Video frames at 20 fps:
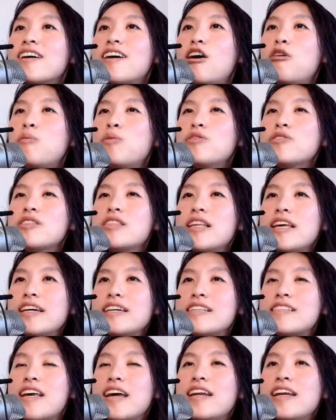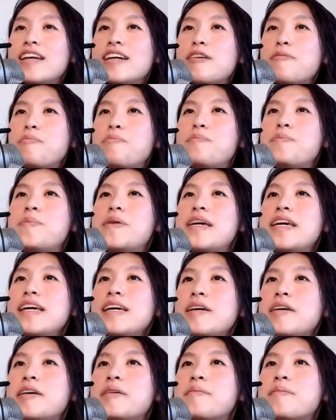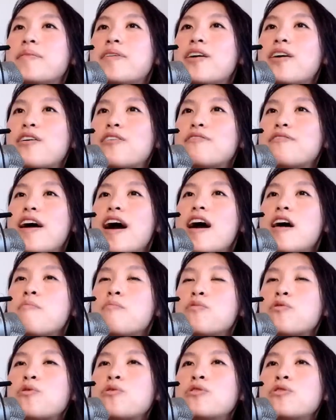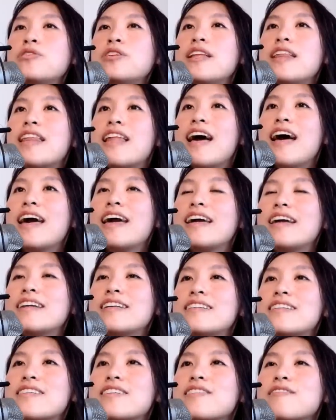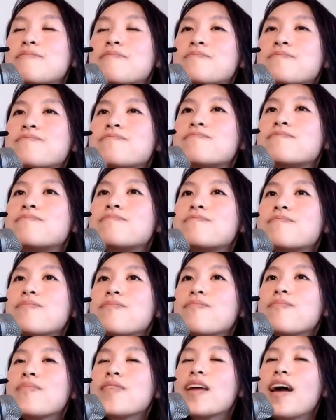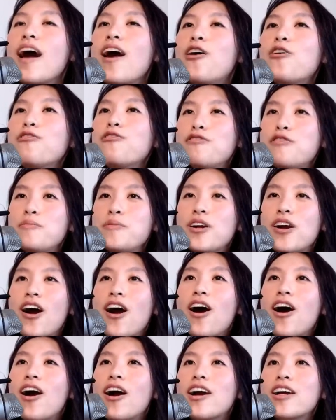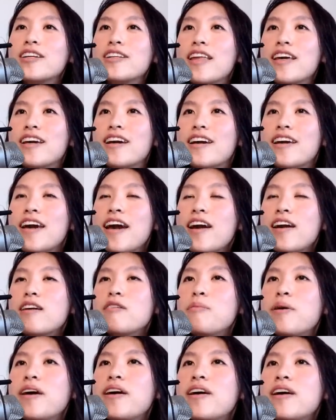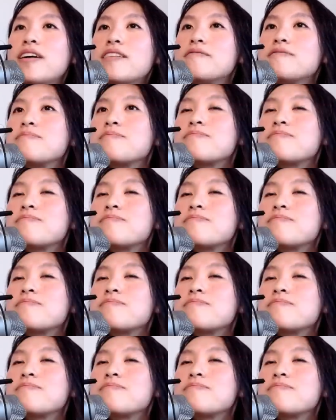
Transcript: Almost like sending a beam of emerald light out from your heart like a care bear